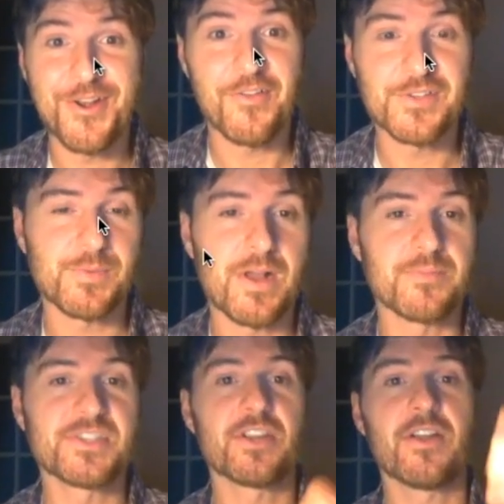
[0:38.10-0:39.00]
in all these
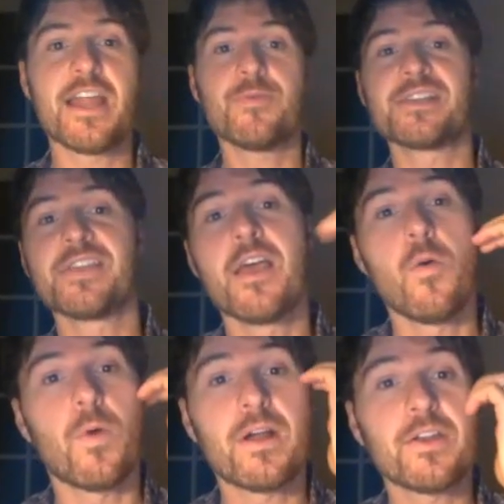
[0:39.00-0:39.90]
problems here. Anyways,
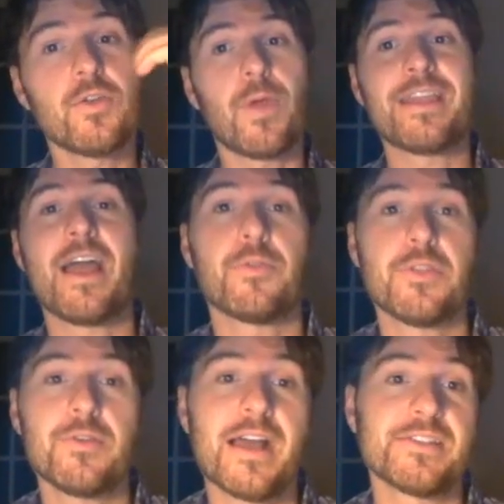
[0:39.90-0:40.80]
what I'm going to do right now with
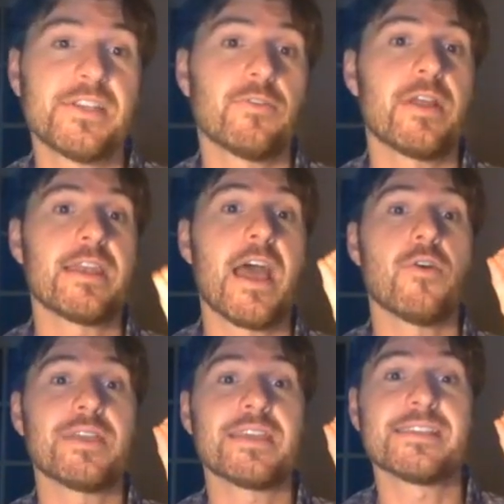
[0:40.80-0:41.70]
you guys here right
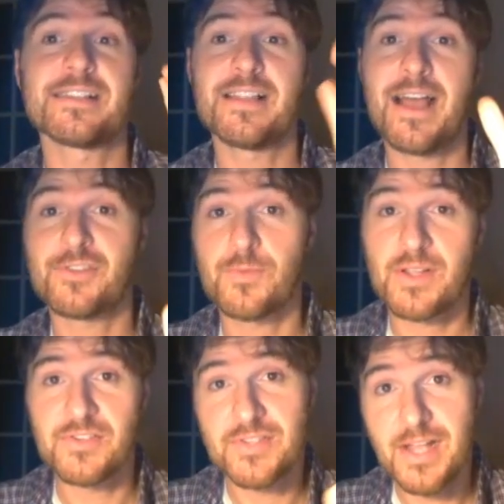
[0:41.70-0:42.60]
now is classroom
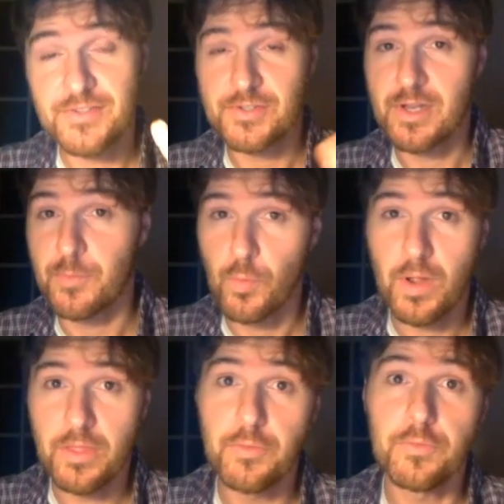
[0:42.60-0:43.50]
exercises number
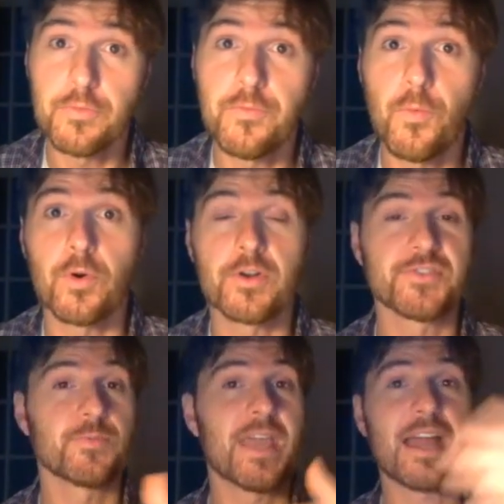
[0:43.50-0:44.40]
1 through 4.
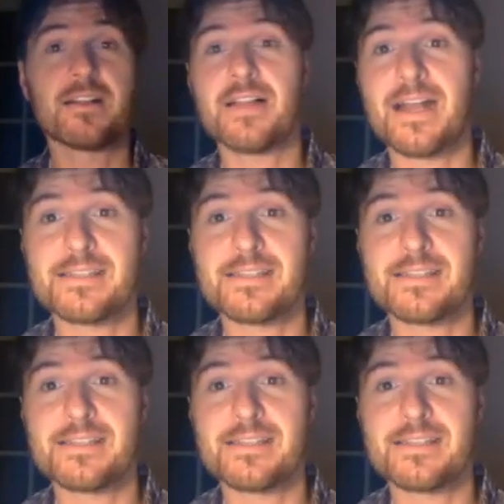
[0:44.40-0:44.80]
So we had class